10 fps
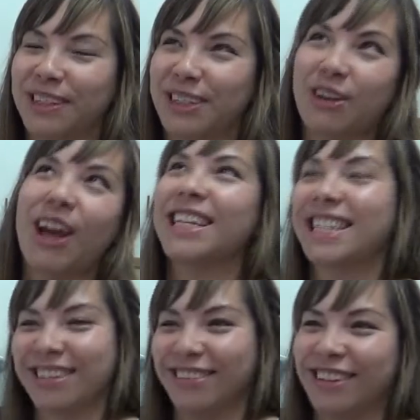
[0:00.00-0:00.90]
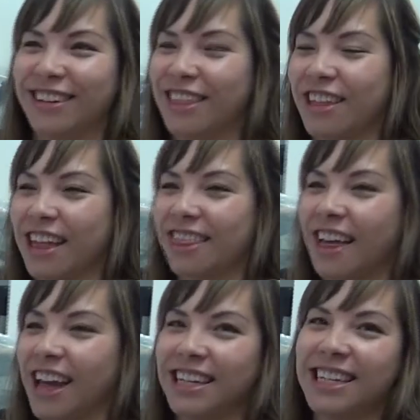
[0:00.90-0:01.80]
stress or
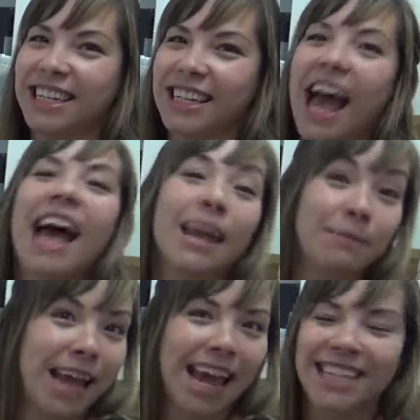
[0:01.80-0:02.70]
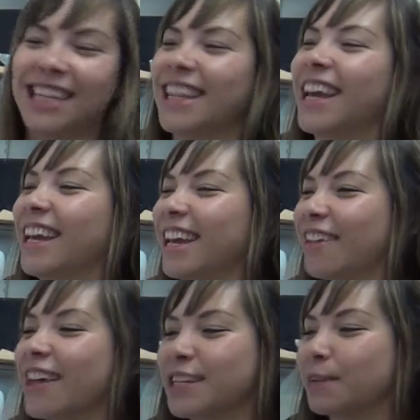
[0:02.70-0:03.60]
adaptation, there you go,
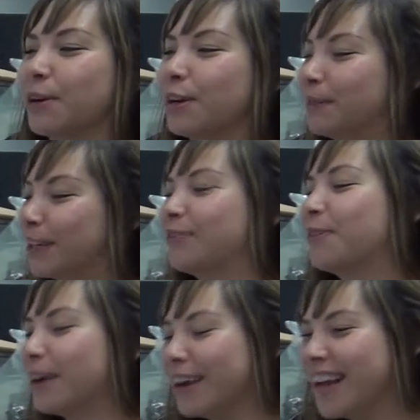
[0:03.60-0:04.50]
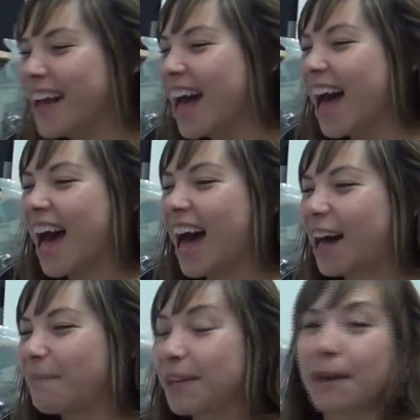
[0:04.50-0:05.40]
that's the word I'm looking for,
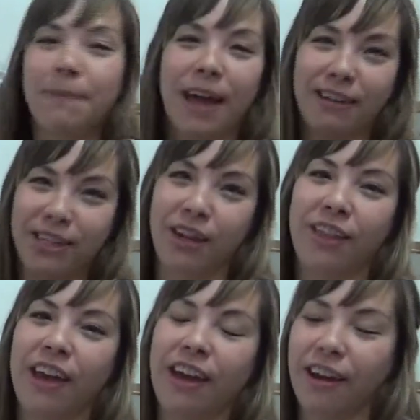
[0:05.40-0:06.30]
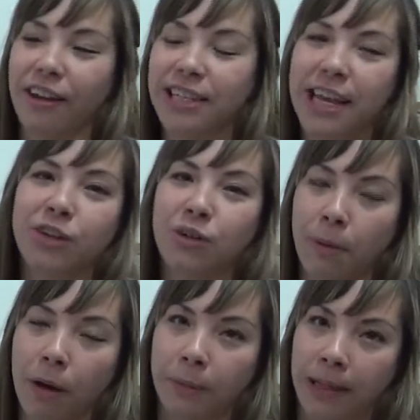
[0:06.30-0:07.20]
compared to their central
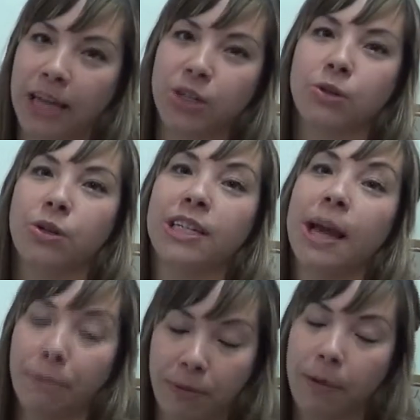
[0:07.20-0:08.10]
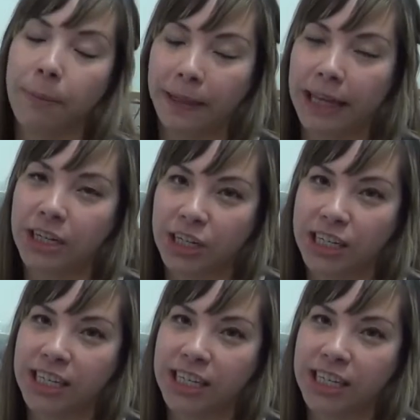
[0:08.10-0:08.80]
populations, the temperate populations.